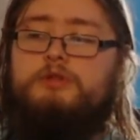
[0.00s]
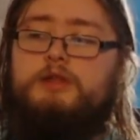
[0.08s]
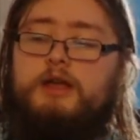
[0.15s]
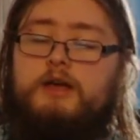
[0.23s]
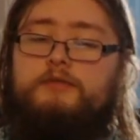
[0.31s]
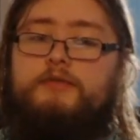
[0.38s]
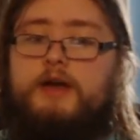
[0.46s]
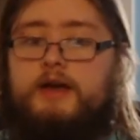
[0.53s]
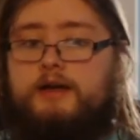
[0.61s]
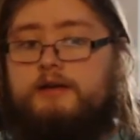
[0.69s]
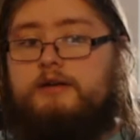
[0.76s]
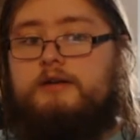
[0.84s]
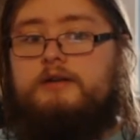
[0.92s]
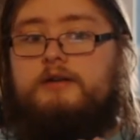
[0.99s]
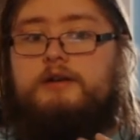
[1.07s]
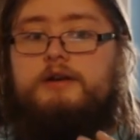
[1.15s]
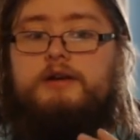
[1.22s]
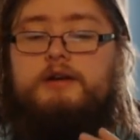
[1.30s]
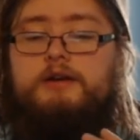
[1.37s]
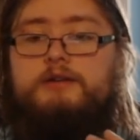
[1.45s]
And then
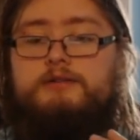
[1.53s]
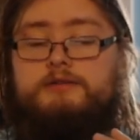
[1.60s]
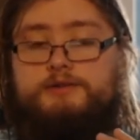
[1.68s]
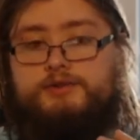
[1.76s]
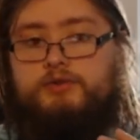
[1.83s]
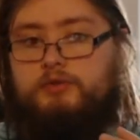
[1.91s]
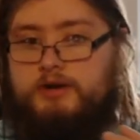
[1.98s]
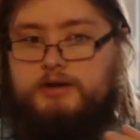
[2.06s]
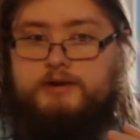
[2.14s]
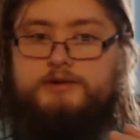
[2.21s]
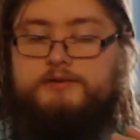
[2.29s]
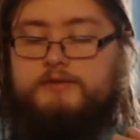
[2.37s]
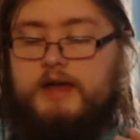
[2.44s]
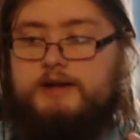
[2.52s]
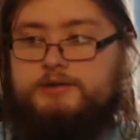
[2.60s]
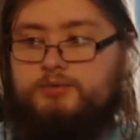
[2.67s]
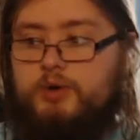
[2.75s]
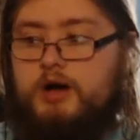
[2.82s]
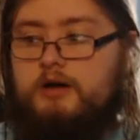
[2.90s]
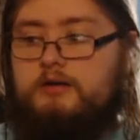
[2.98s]
there's 3 tiers of that as
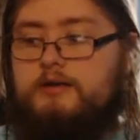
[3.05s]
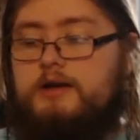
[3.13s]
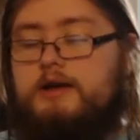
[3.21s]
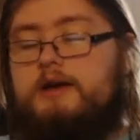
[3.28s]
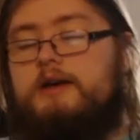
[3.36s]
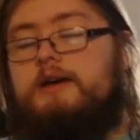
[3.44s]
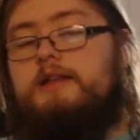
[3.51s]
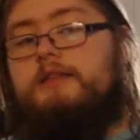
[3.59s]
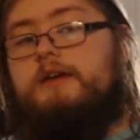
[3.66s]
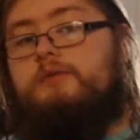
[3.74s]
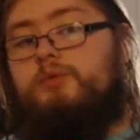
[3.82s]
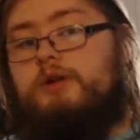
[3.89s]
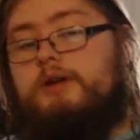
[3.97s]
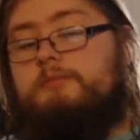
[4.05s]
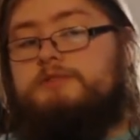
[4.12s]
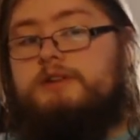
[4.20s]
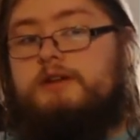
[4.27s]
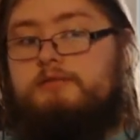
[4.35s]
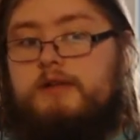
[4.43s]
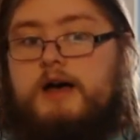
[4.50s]
well. Then when it comes to
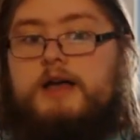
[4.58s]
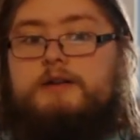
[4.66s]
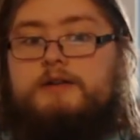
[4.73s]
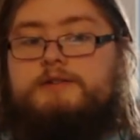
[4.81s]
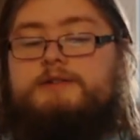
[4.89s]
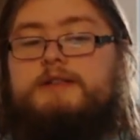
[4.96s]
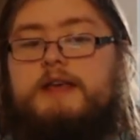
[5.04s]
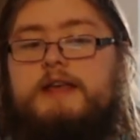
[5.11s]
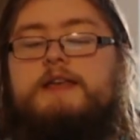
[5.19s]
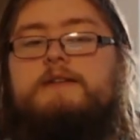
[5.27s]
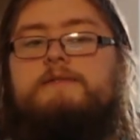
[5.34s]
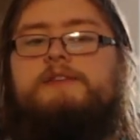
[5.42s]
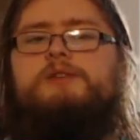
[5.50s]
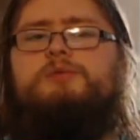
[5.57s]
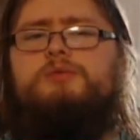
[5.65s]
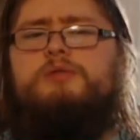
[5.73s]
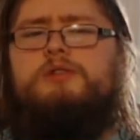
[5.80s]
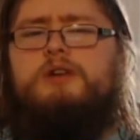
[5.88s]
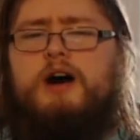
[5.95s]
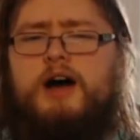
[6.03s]
gliders, they give
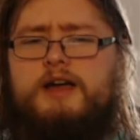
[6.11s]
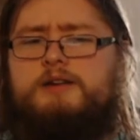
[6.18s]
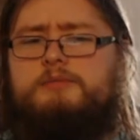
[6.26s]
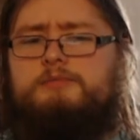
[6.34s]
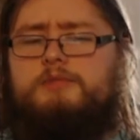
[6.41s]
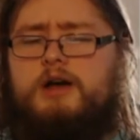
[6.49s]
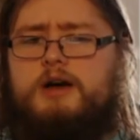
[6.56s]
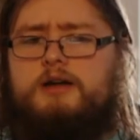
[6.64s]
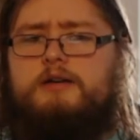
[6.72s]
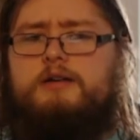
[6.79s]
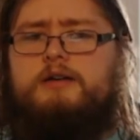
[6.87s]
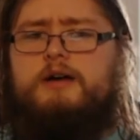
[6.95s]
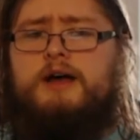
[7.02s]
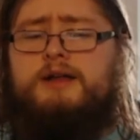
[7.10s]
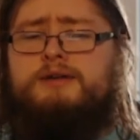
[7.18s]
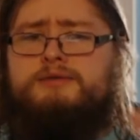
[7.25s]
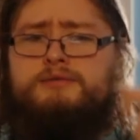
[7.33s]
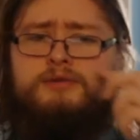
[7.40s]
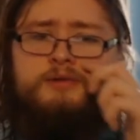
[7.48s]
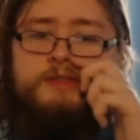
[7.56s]
you item luck. I
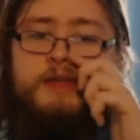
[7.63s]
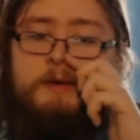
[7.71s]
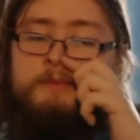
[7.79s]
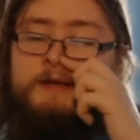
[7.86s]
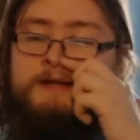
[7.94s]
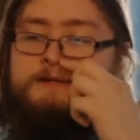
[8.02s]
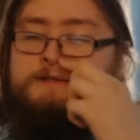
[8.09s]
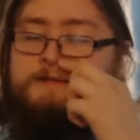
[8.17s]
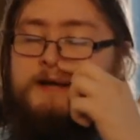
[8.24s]
don't know what that means.